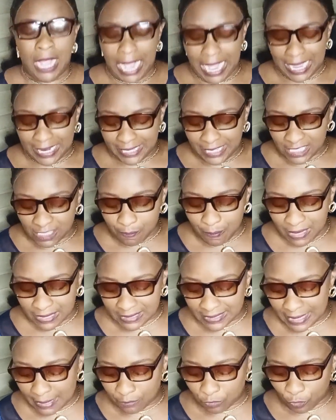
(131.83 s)
and this
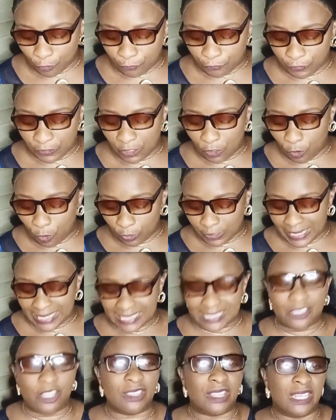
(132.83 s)
makes them to feel, oh,
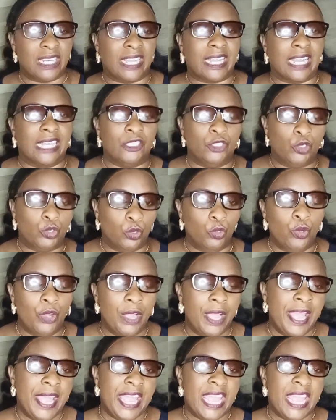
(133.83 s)
there's nothing they can do